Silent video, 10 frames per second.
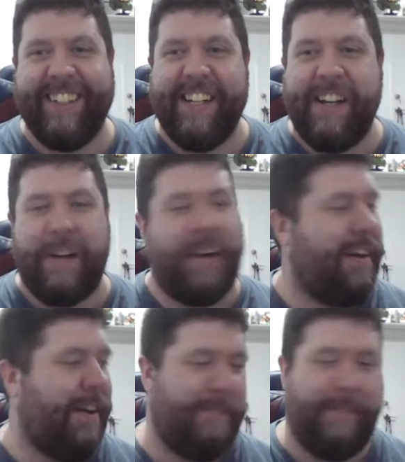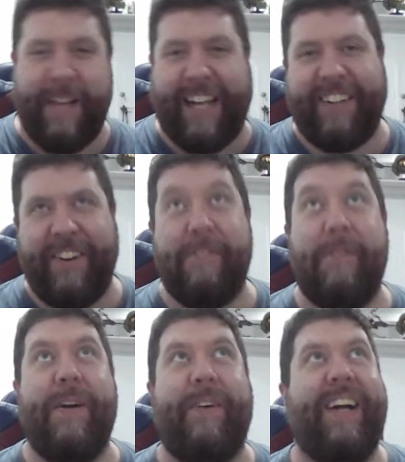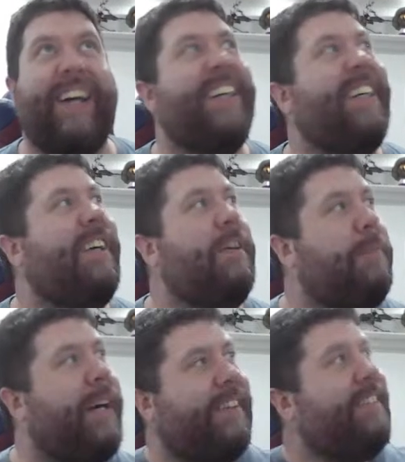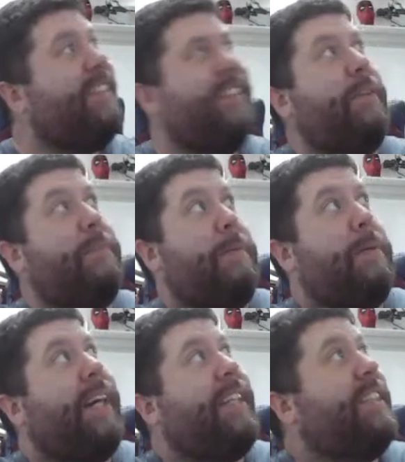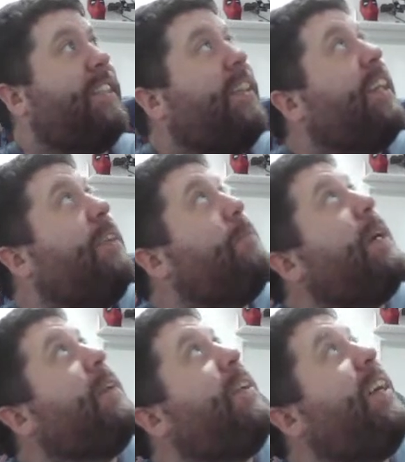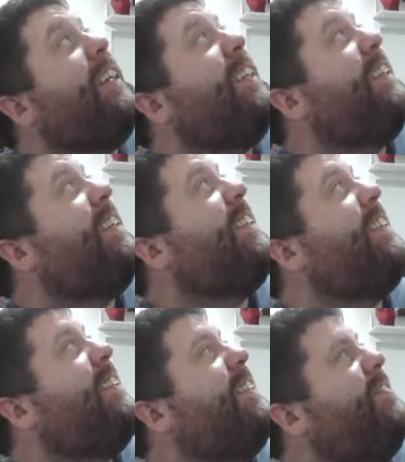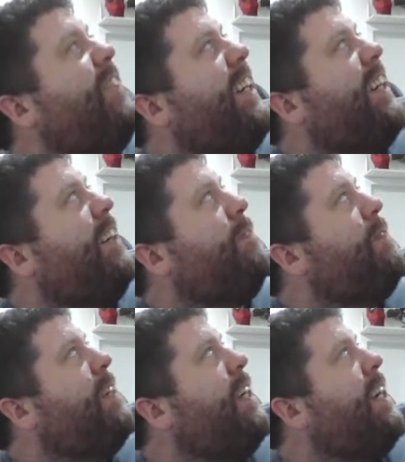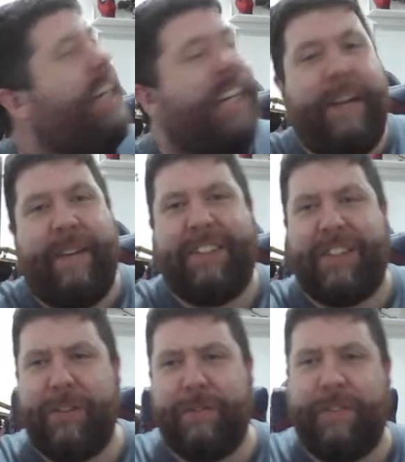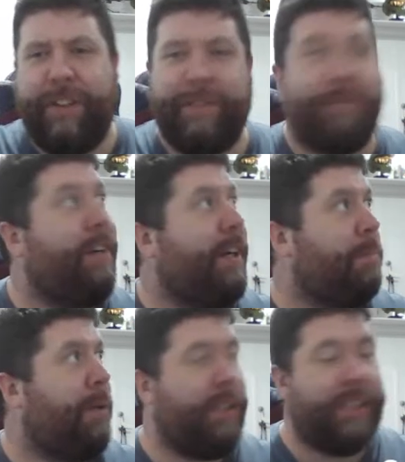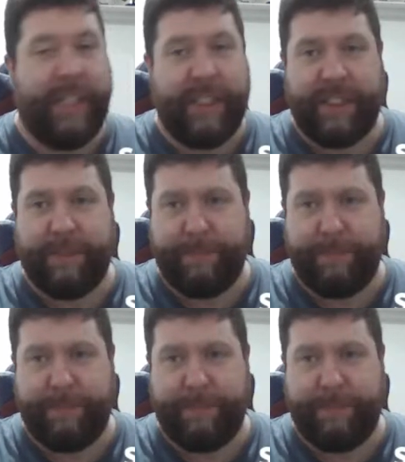I don't know if I'm that good of a builder, but a little bit of practice, I reckon it'd be alright. But yeah, man, it's a good fun process.